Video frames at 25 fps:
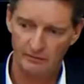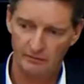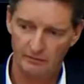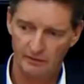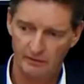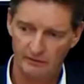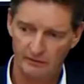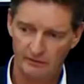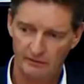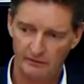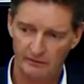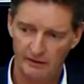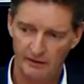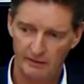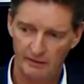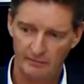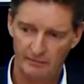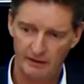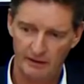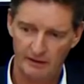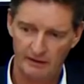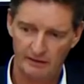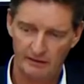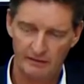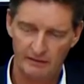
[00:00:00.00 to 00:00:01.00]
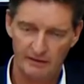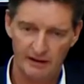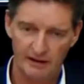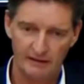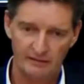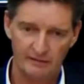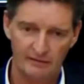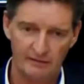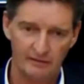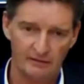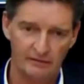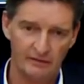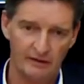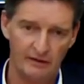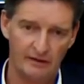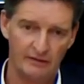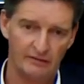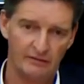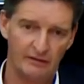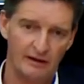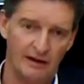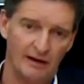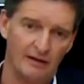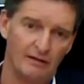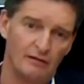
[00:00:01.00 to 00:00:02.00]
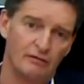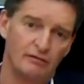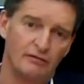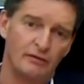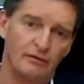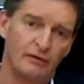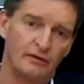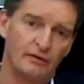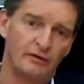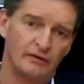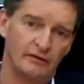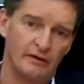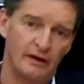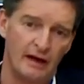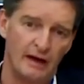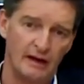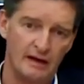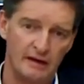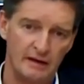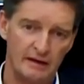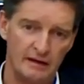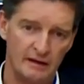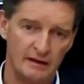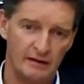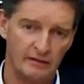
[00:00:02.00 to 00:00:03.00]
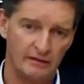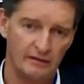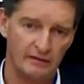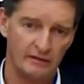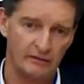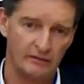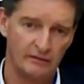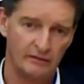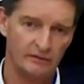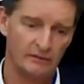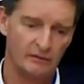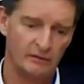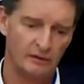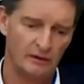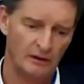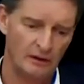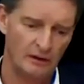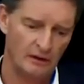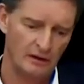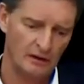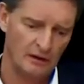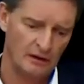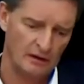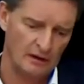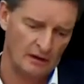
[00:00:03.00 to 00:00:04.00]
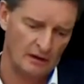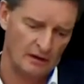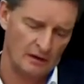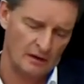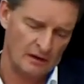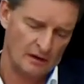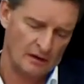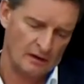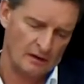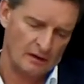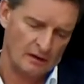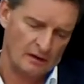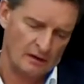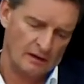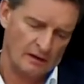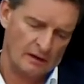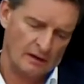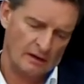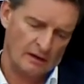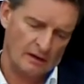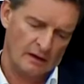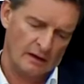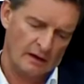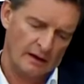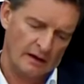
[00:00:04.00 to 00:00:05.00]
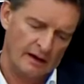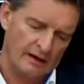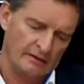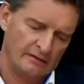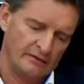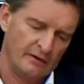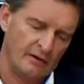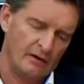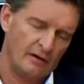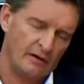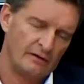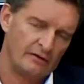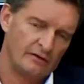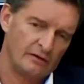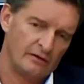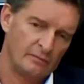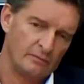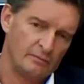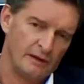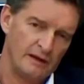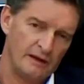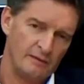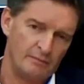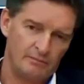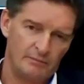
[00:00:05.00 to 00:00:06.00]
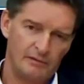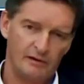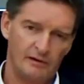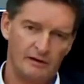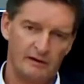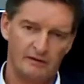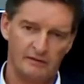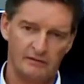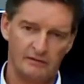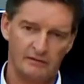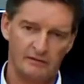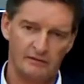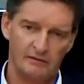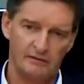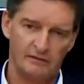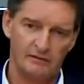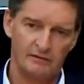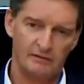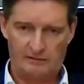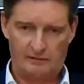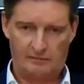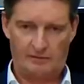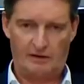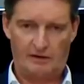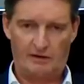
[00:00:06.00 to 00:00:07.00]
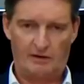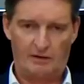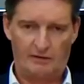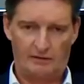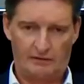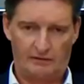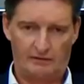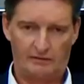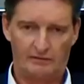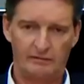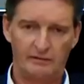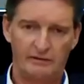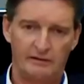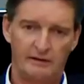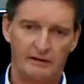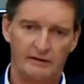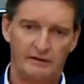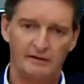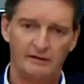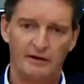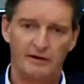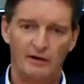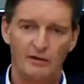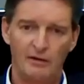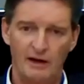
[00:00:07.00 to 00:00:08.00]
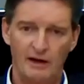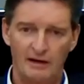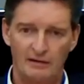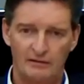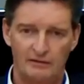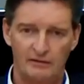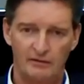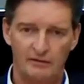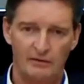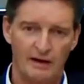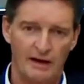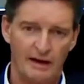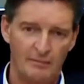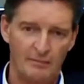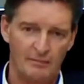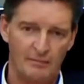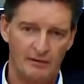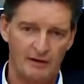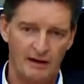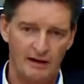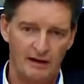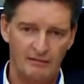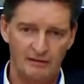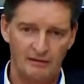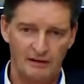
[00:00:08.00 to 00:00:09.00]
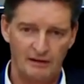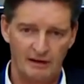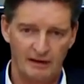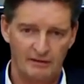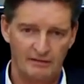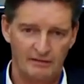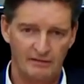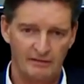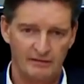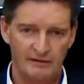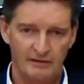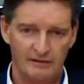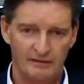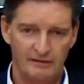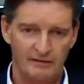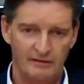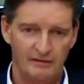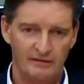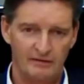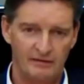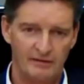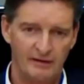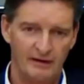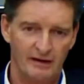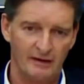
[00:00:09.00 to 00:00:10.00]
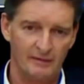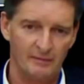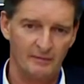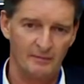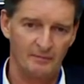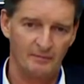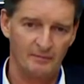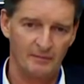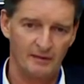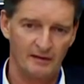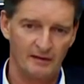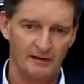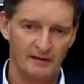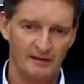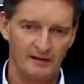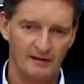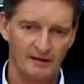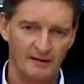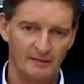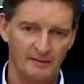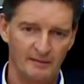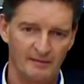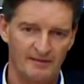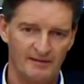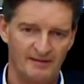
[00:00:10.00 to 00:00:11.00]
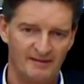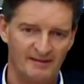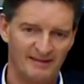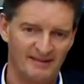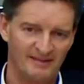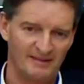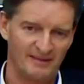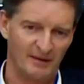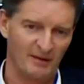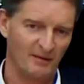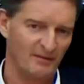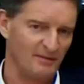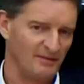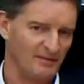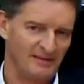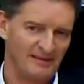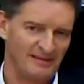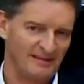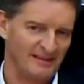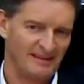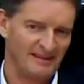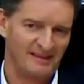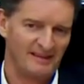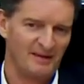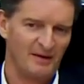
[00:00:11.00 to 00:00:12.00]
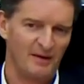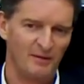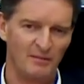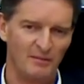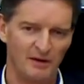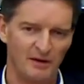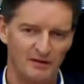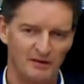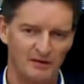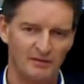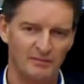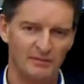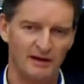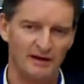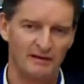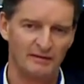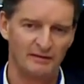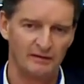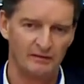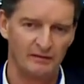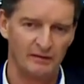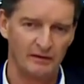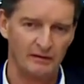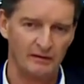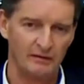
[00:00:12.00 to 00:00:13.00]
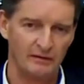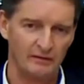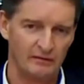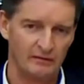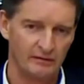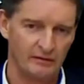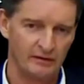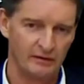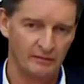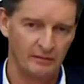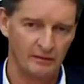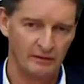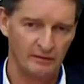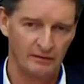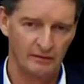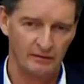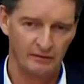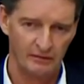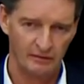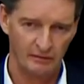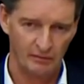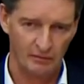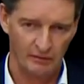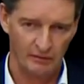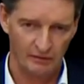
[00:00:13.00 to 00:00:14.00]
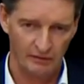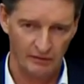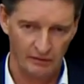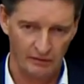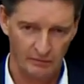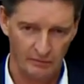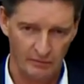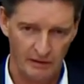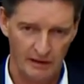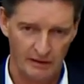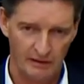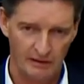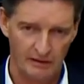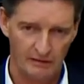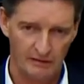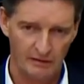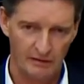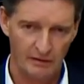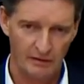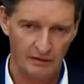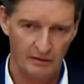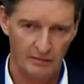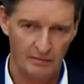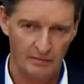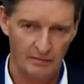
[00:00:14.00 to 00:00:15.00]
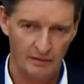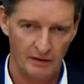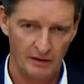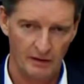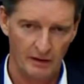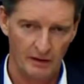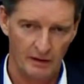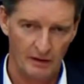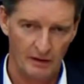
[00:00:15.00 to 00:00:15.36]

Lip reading: Group, as I said, back in 96. Our first idea is to, as knowledge of people, as we, to be honest, we didn't know how to write private equity at this time. So we didn't know much about this industry because it was not big in Europe.